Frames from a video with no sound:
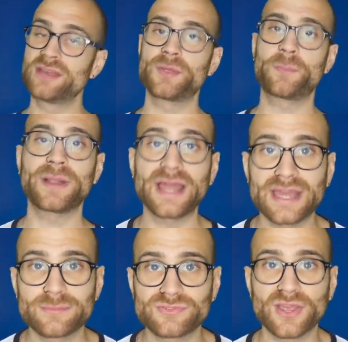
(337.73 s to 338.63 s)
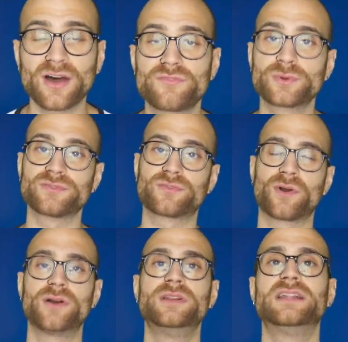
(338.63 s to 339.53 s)
the player himself would have
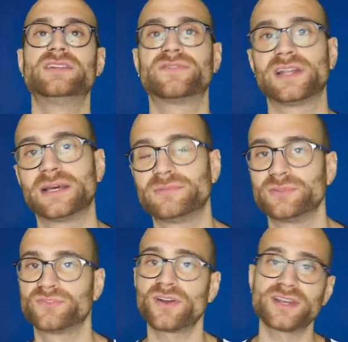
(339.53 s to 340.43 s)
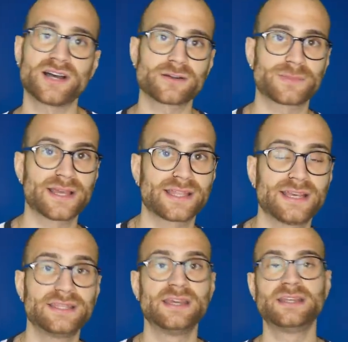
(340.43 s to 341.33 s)
grown and developed. He was very young back
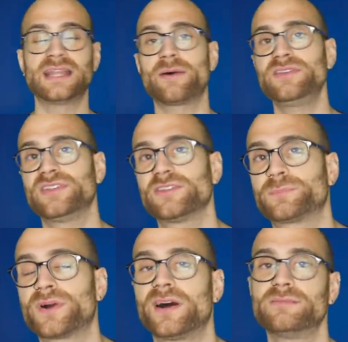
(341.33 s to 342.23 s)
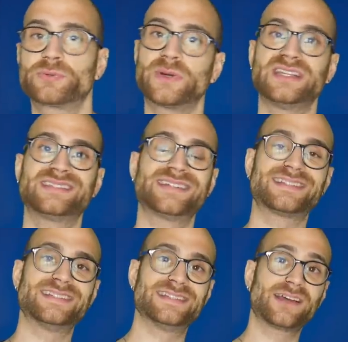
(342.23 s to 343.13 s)
then, now he's in his prime,
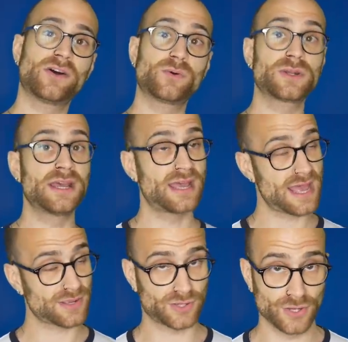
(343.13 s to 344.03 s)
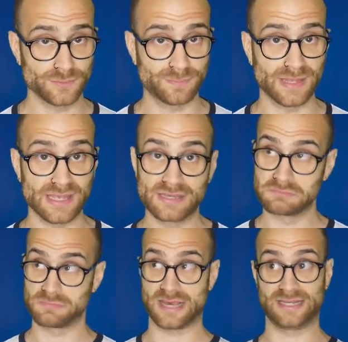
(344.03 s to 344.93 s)
26 years old. It could be
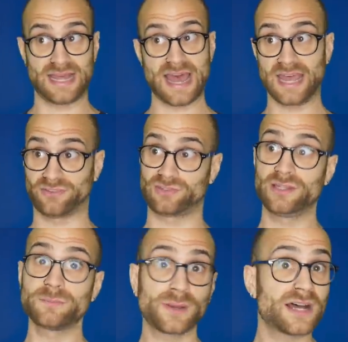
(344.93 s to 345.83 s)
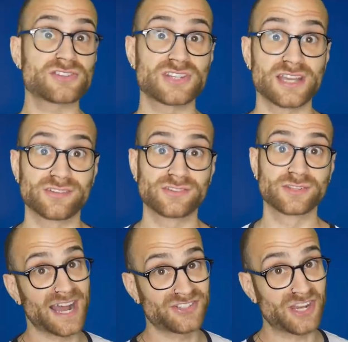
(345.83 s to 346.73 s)
an excellent purchase.
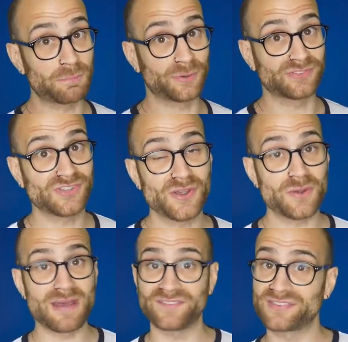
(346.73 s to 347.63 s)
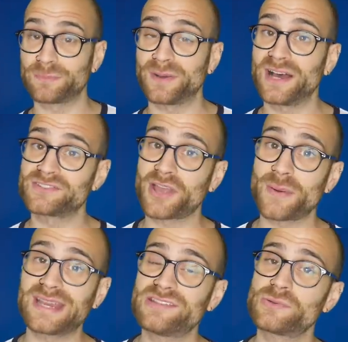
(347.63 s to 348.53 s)
A cheap one too, Memphis Depay is
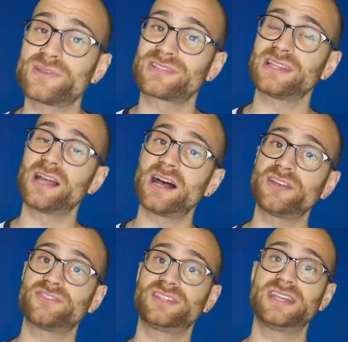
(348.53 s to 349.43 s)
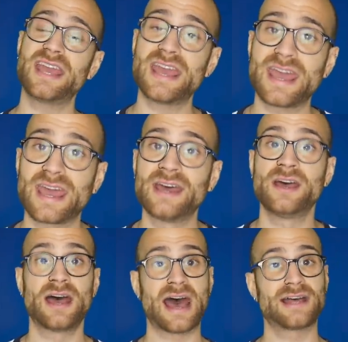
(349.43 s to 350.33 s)
going into his last year
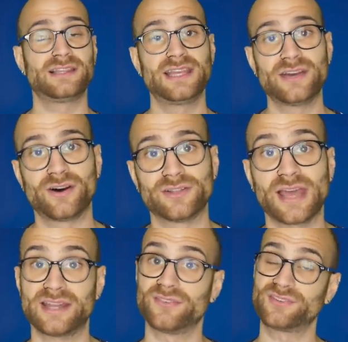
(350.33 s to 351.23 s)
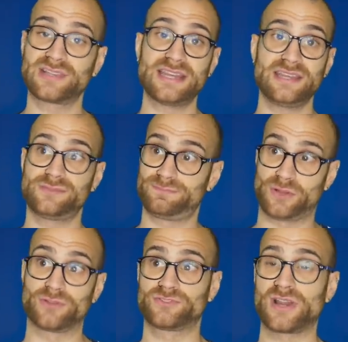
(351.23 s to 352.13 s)
at Lyon, and obviously his
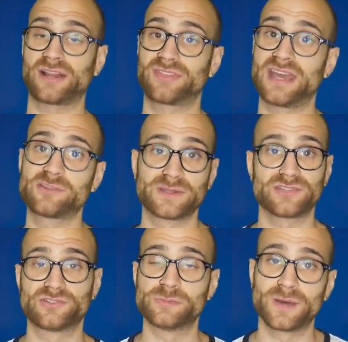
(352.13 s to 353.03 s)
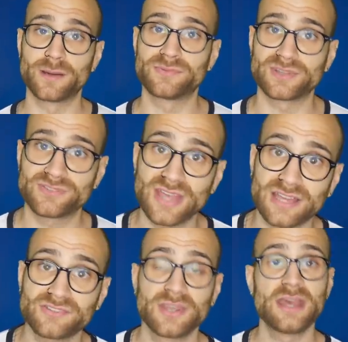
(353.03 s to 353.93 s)
contract there has been a superb
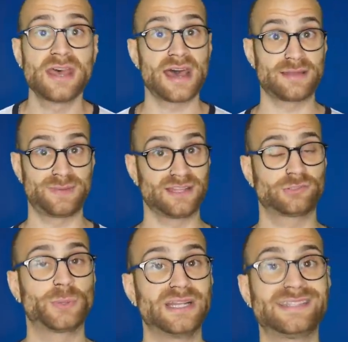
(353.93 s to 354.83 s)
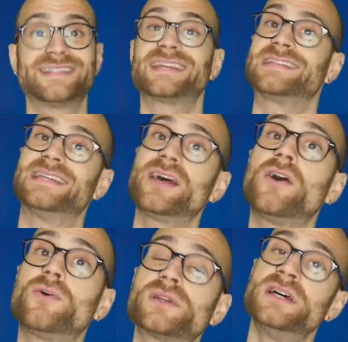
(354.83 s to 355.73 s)
success, and being 26 years
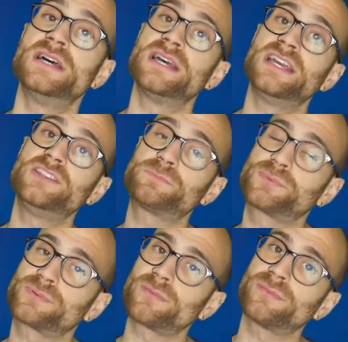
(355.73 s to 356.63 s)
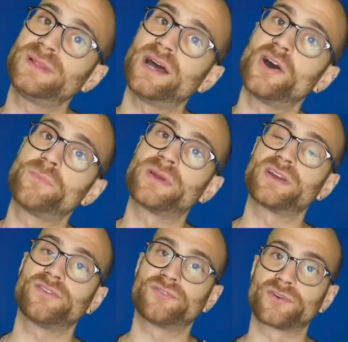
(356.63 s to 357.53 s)
old, he's probably
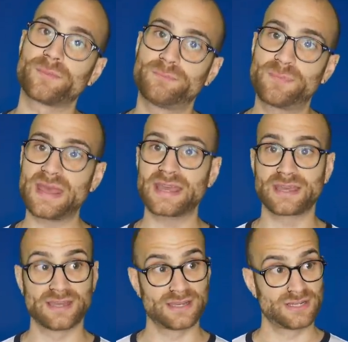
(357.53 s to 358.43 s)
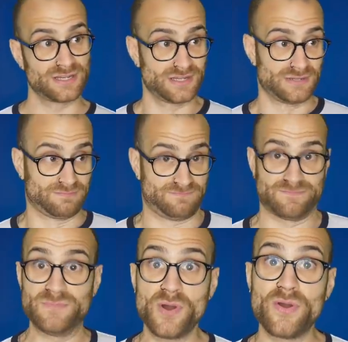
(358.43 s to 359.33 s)
hoping for a big
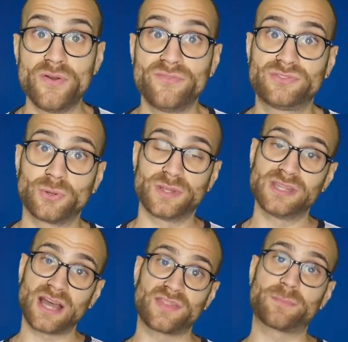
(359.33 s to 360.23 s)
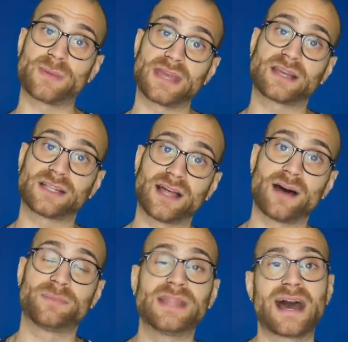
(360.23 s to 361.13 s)
move to another big
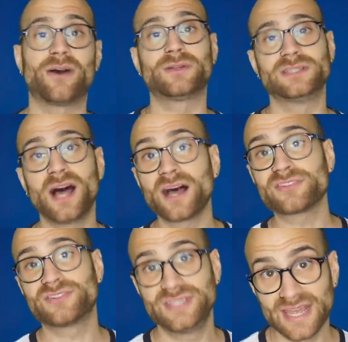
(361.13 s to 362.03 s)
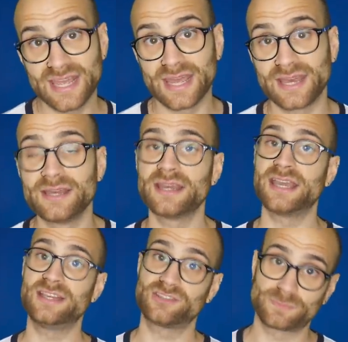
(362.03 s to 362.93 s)
club. Now, last year,
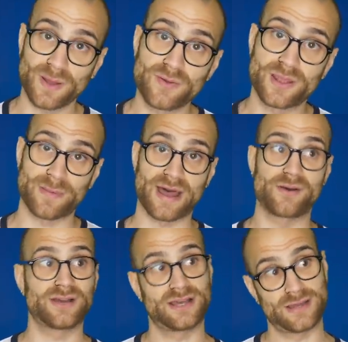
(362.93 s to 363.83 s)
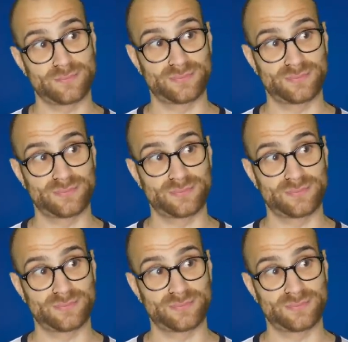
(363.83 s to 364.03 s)
he spoke about a